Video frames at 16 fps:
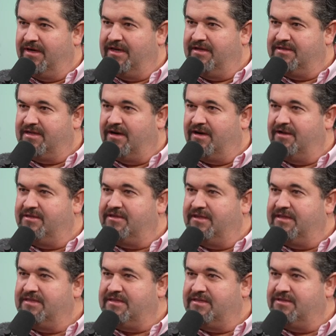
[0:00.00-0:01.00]
right? It's hard to
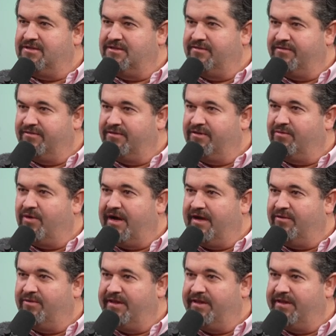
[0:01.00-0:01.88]
listen to you for a while